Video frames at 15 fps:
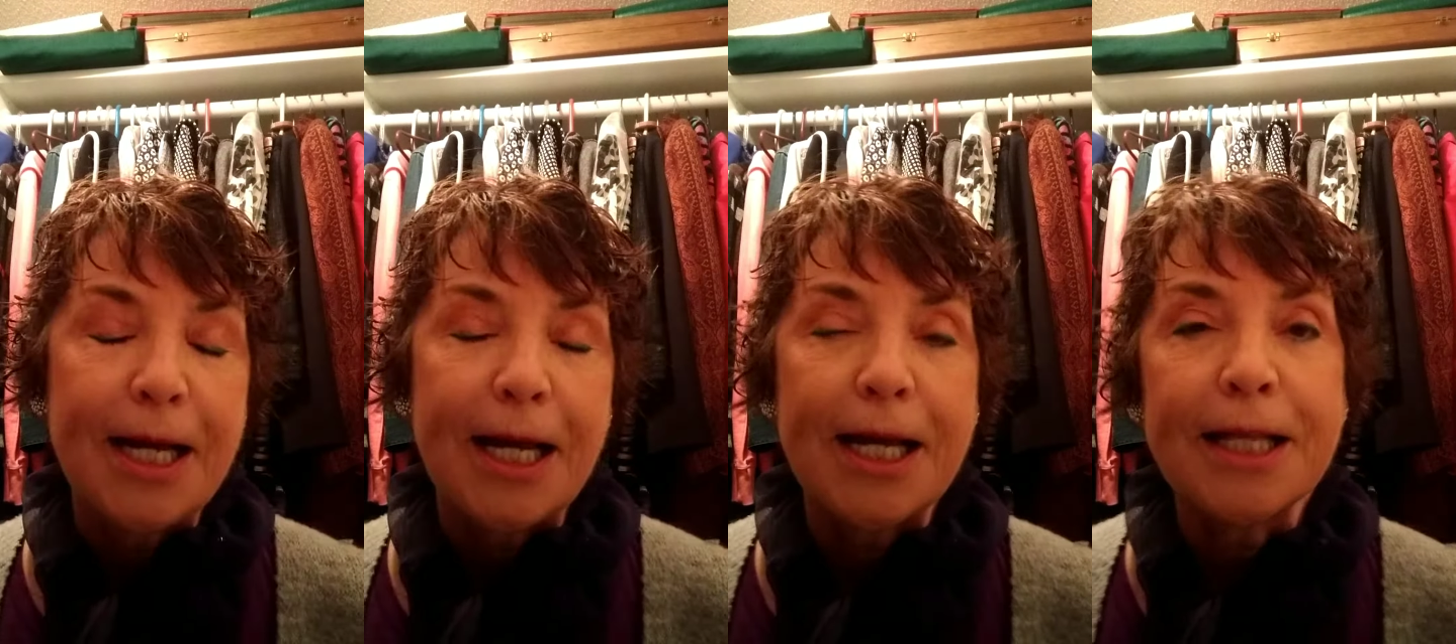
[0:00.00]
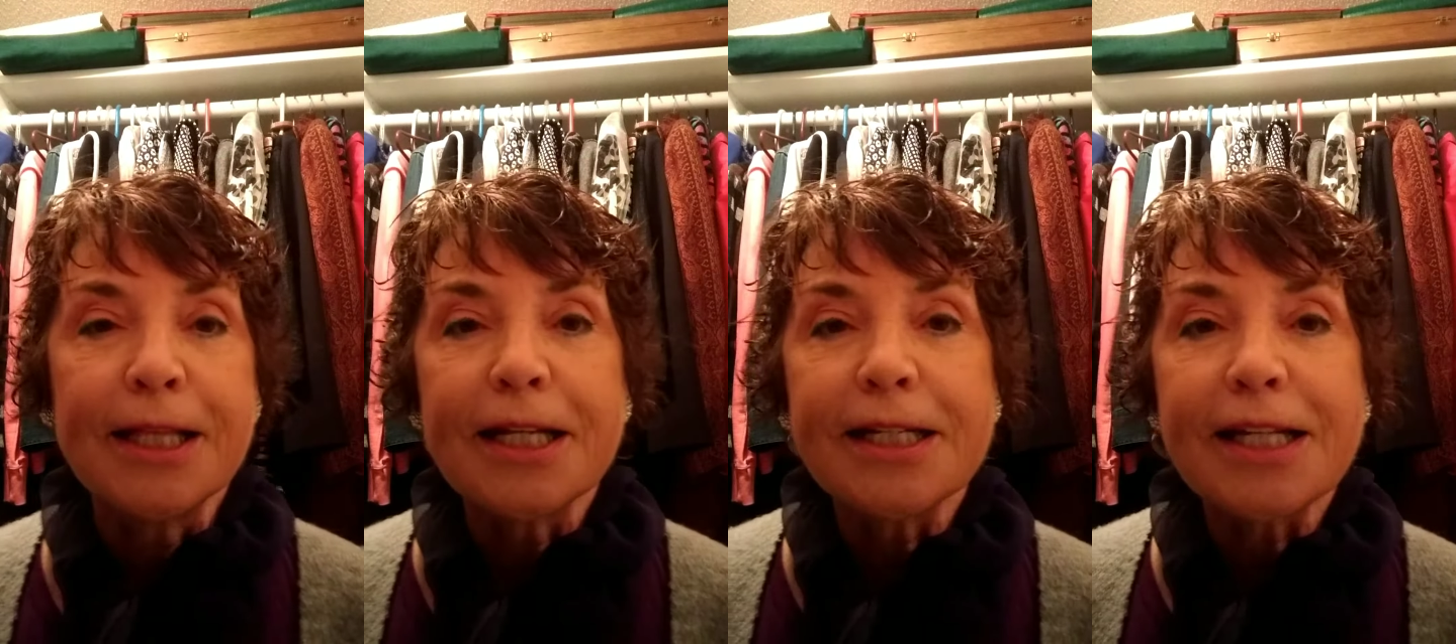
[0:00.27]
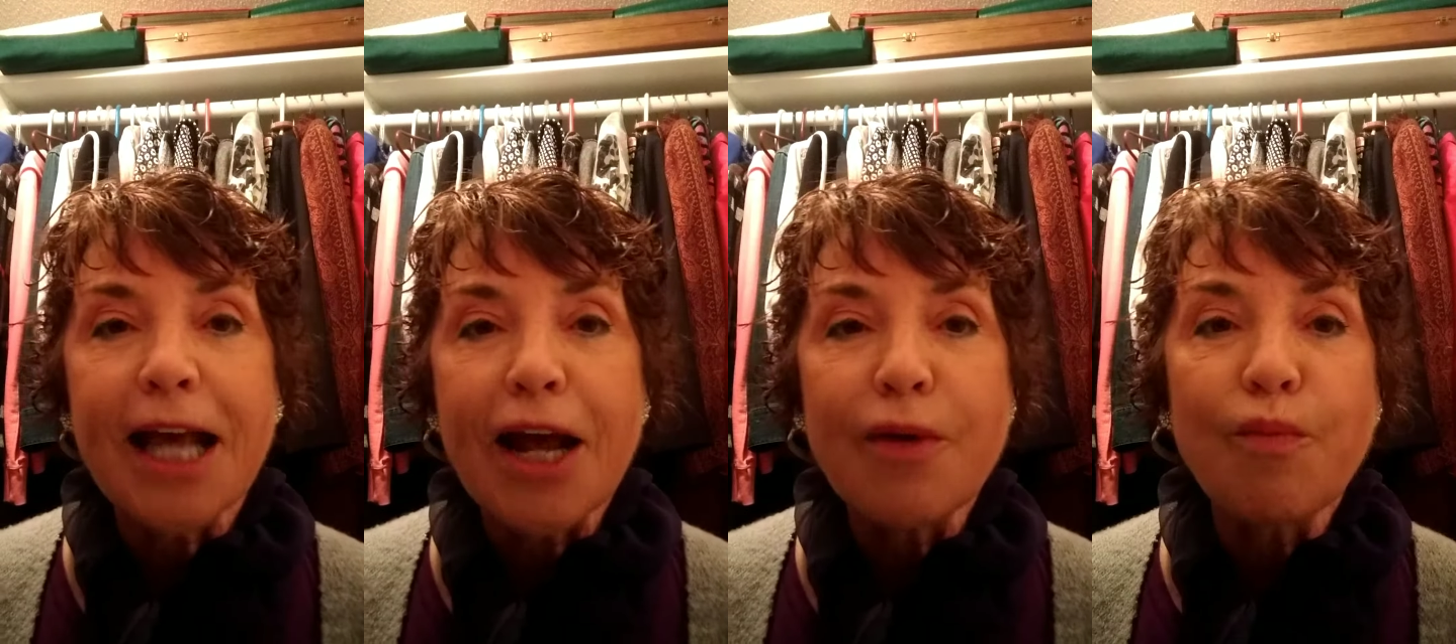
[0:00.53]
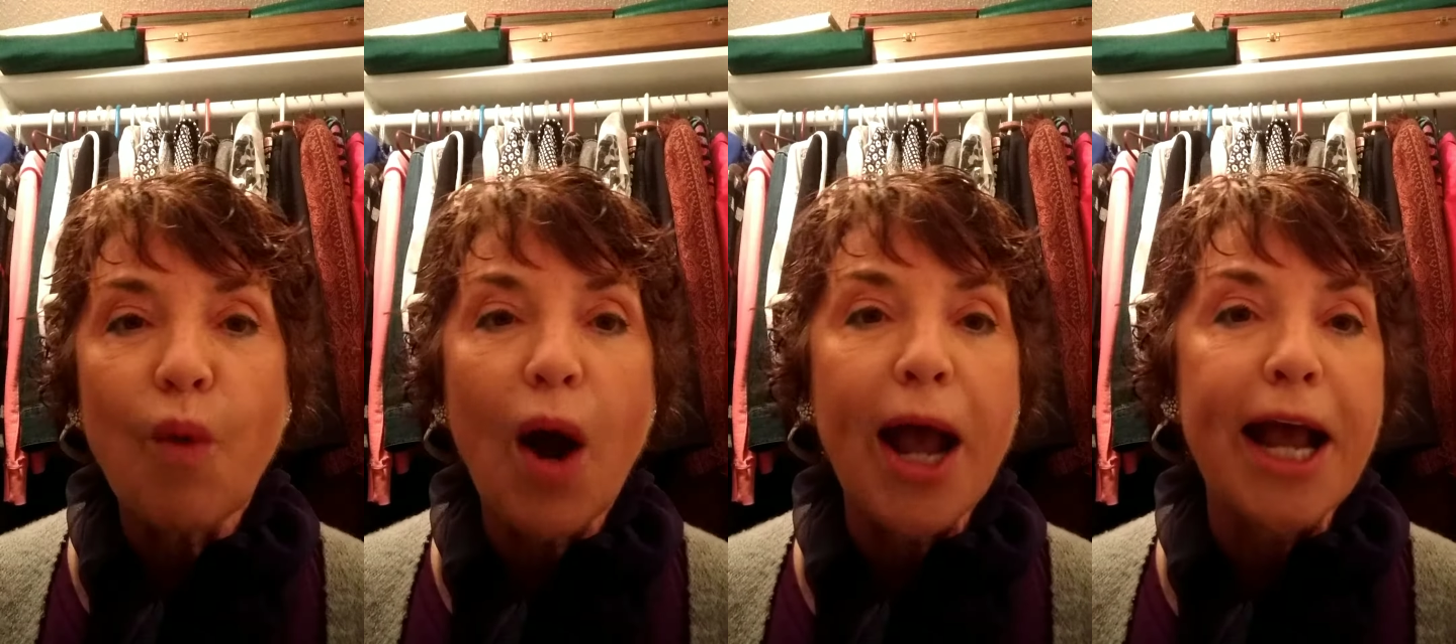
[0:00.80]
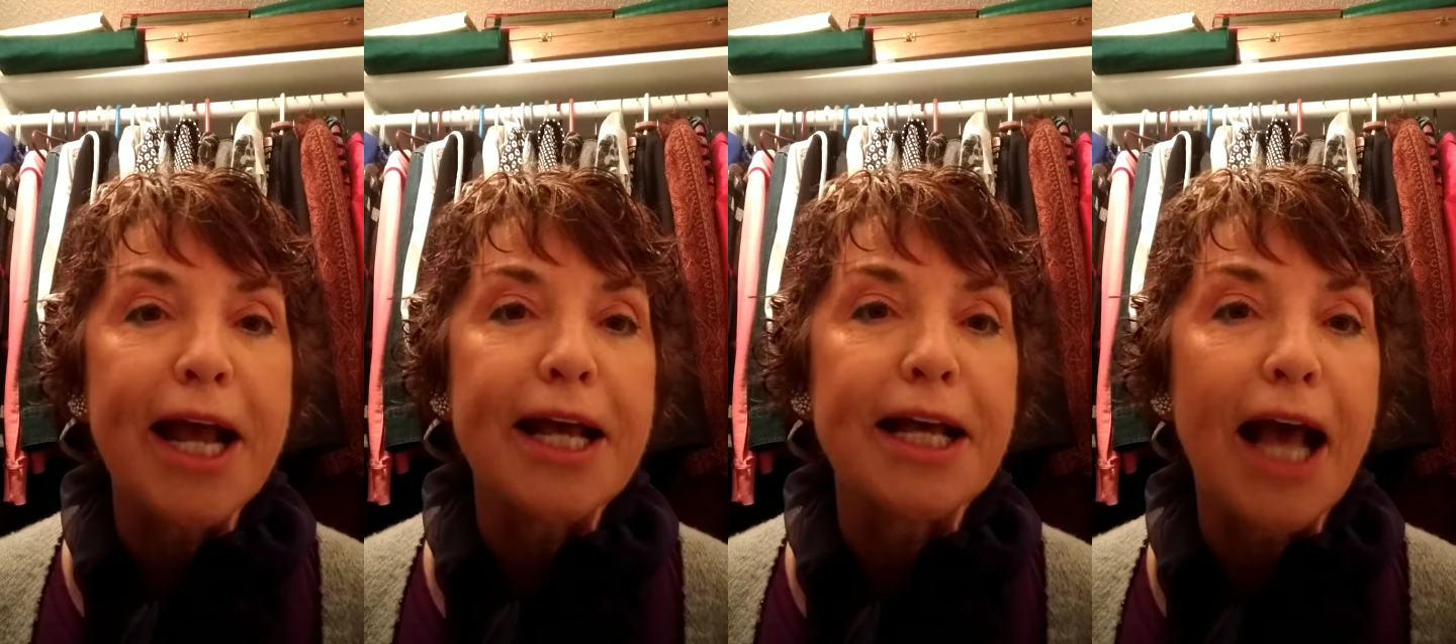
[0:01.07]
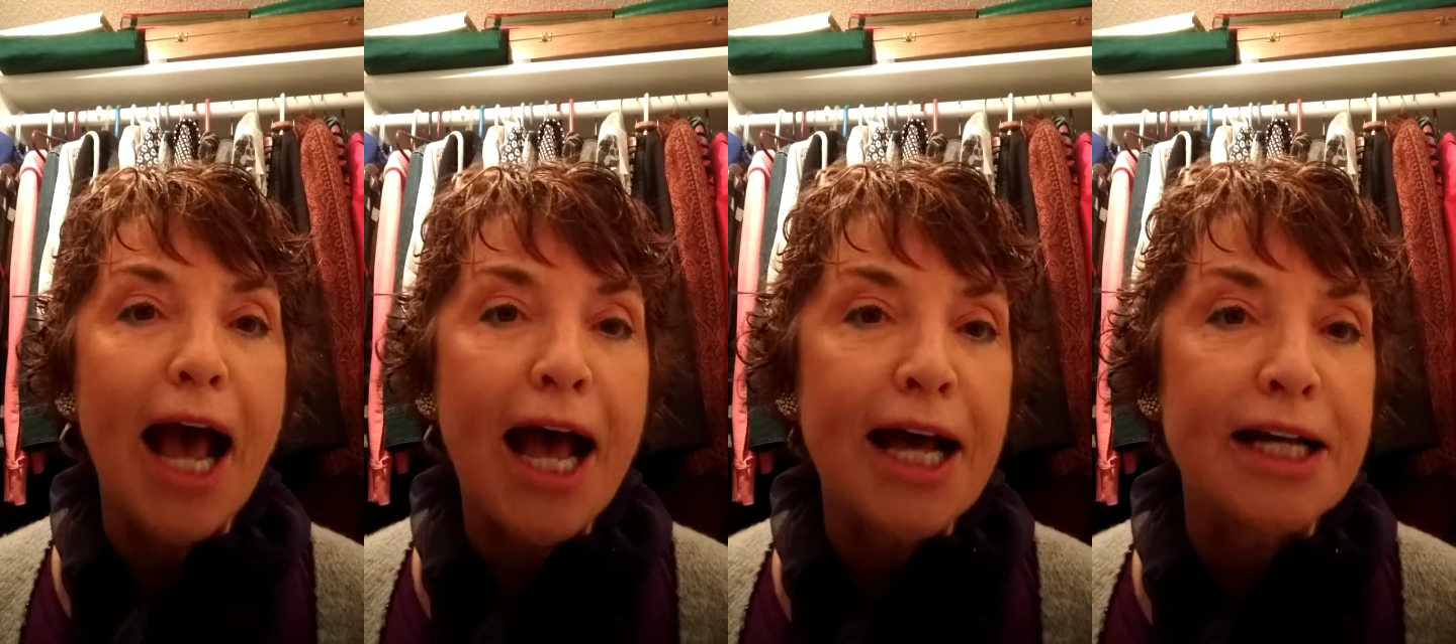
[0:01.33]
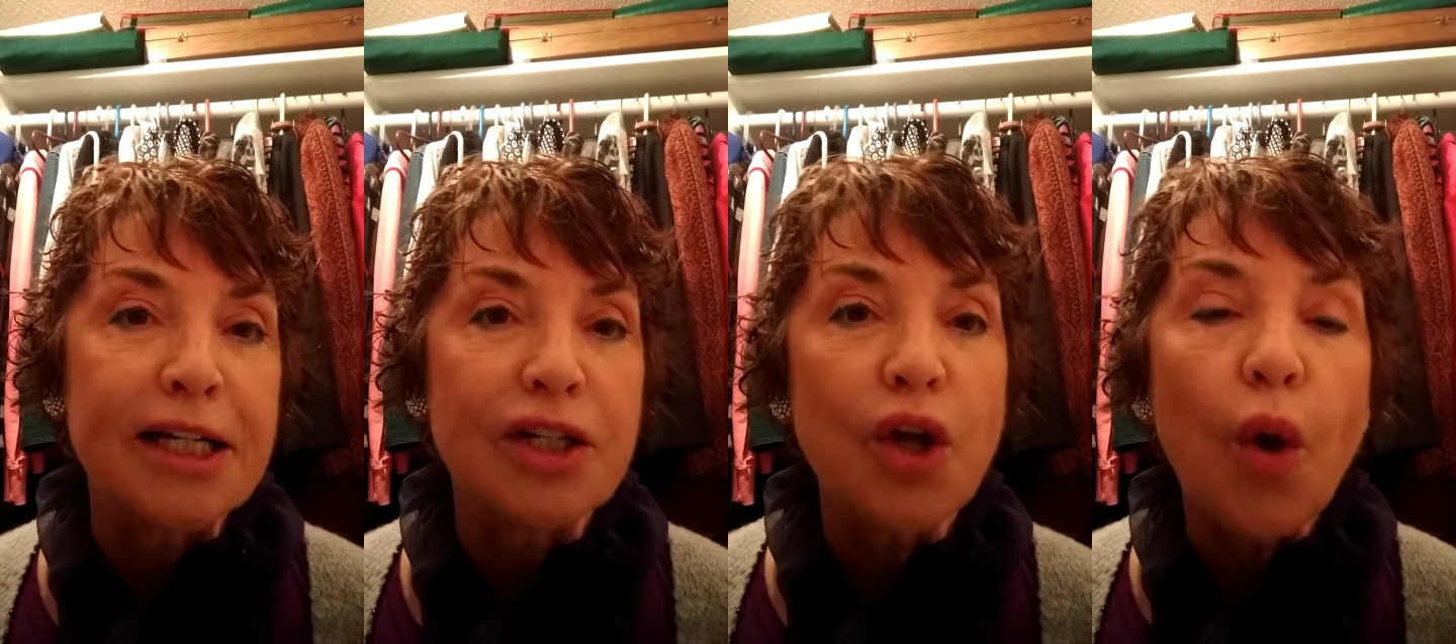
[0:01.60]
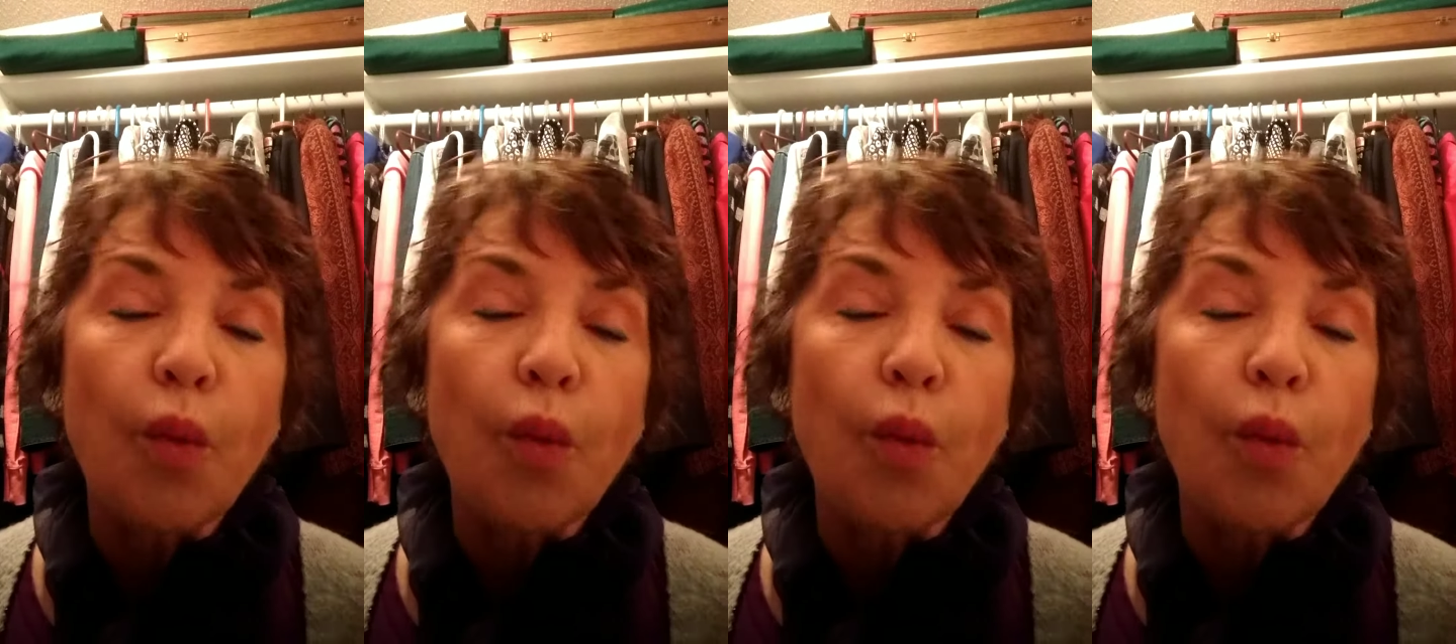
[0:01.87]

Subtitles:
In the same way as